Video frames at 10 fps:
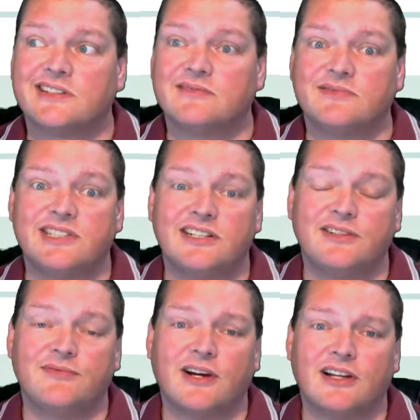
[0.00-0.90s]
did it
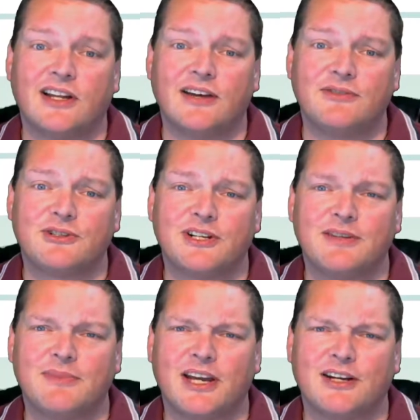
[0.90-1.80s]
via live
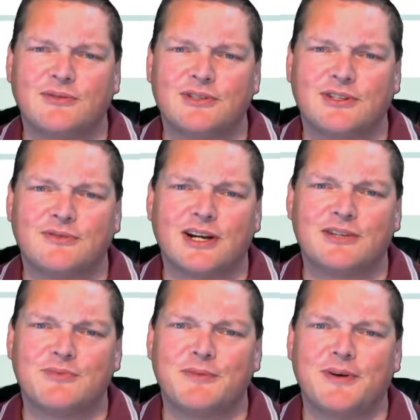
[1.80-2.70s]
stream and it was on a
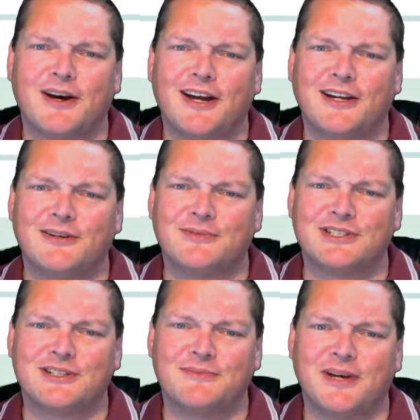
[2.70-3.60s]
Raspberry Pi and it was
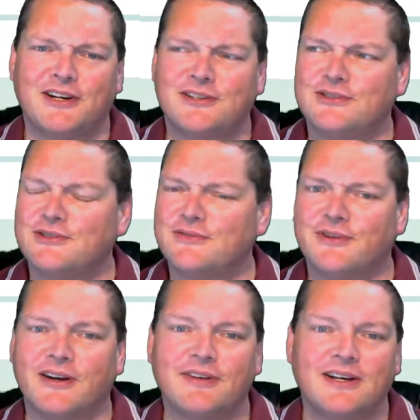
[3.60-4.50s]
underpowered and took
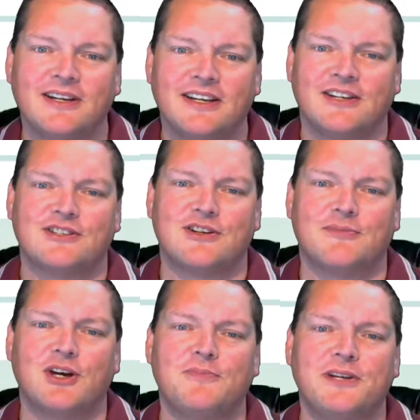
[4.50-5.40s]
forever. So I'm
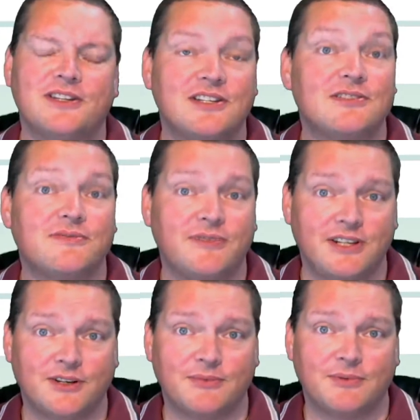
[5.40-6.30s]
hoping this
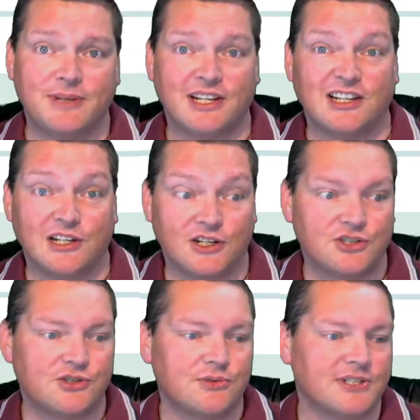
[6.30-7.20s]
video will be a lot
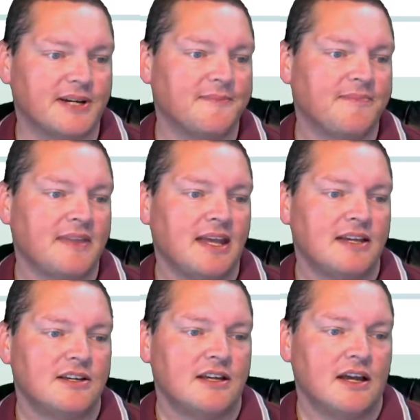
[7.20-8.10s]
shorter.
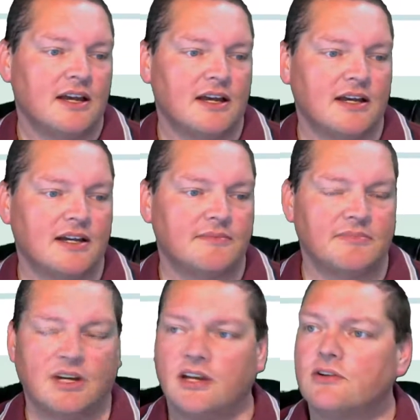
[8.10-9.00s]

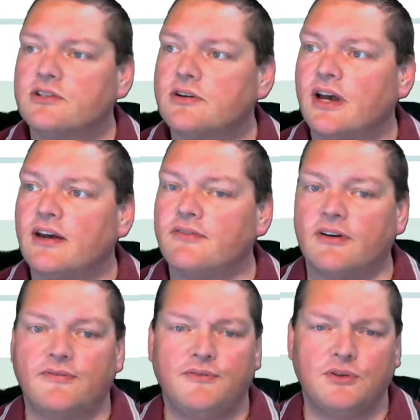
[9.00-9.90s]
I also have a
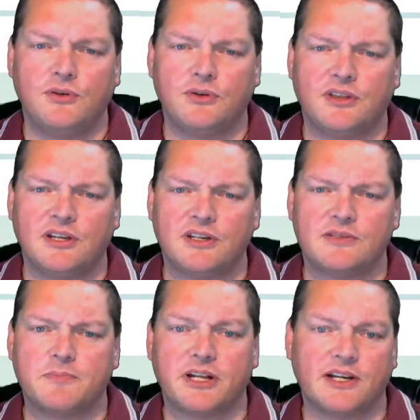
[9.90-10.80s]
few things,
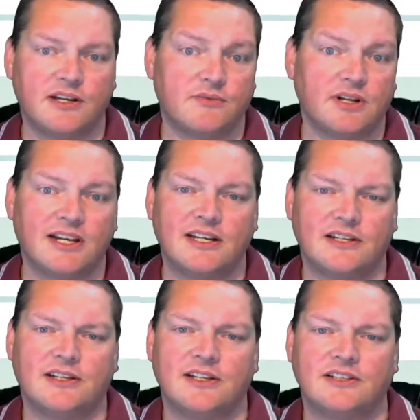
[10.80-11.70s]
plugin
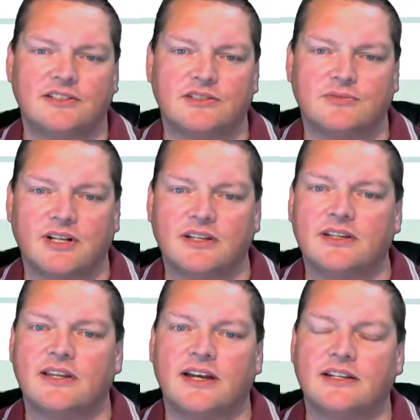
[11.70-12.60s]
related things as well,
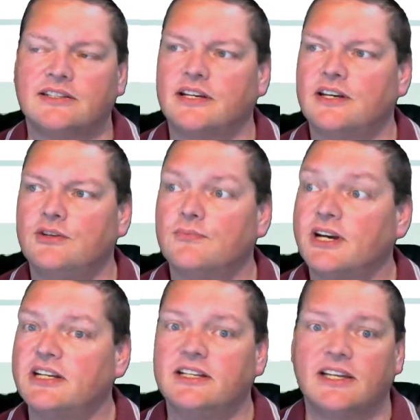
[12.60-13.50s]
that you
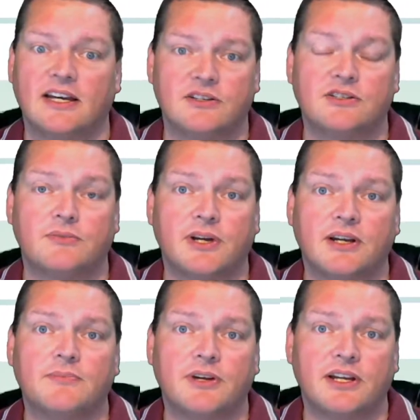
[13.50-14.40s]
might encounter when
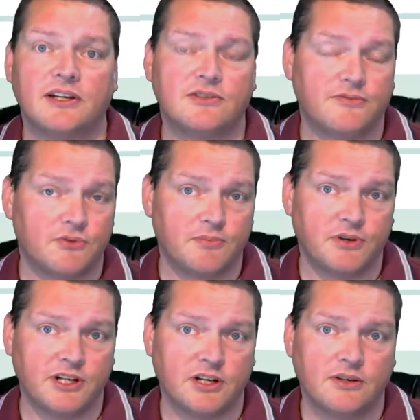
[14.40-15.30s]
upgrading to
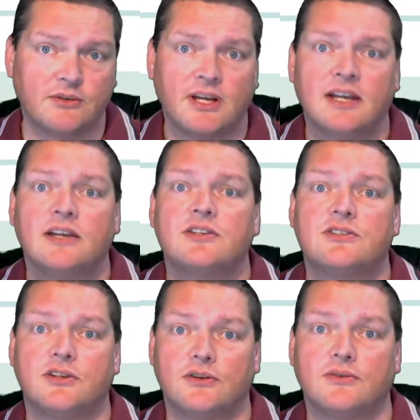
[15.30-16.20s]
4.0.
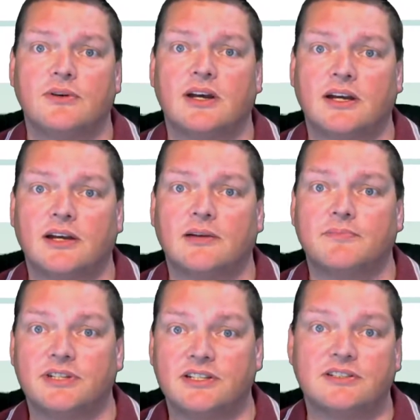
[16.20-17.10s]
So
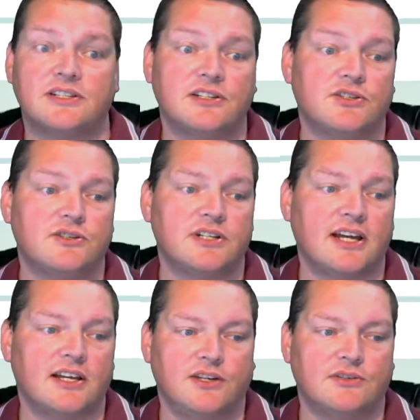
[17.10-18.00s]
please stay tuned
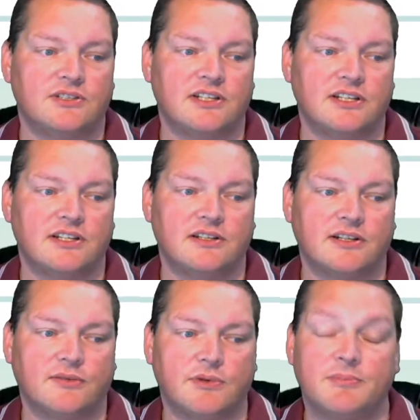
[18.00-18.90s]
and you'll see that
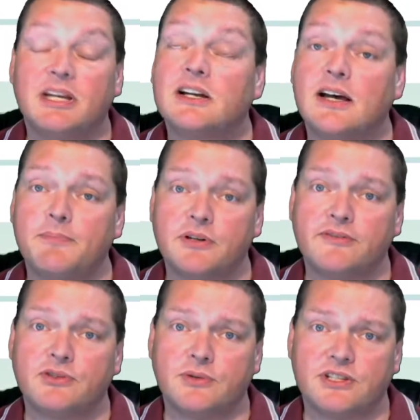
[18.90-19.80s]
there will be a couple of
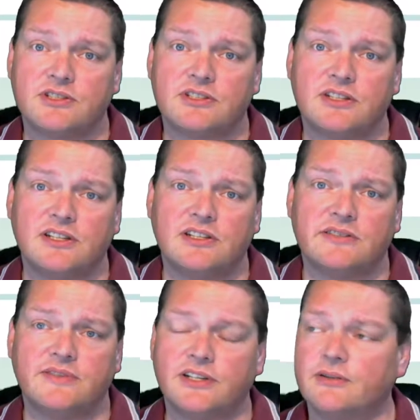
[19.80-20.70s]
twists in this
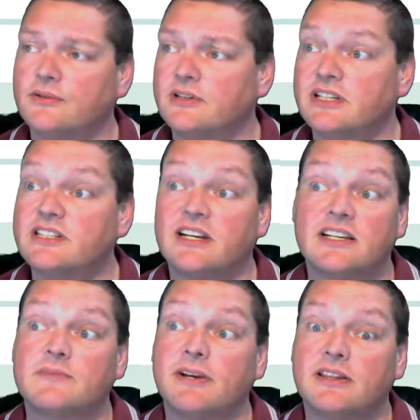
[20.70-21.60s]
video, or at least I
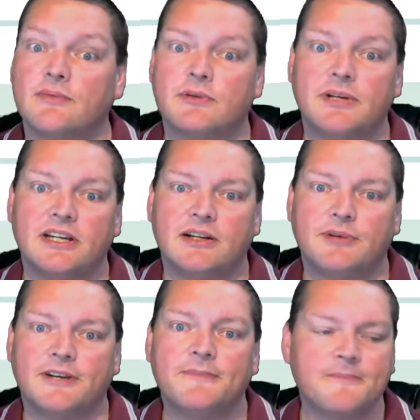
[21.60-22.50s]
expect there will be
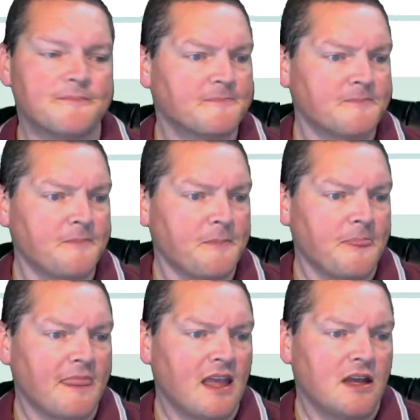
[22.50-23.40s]
anyway.
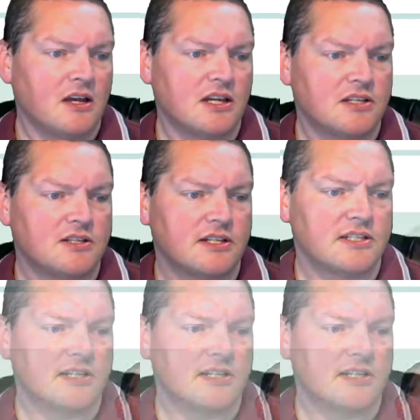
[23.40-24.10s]
Okay, so let's get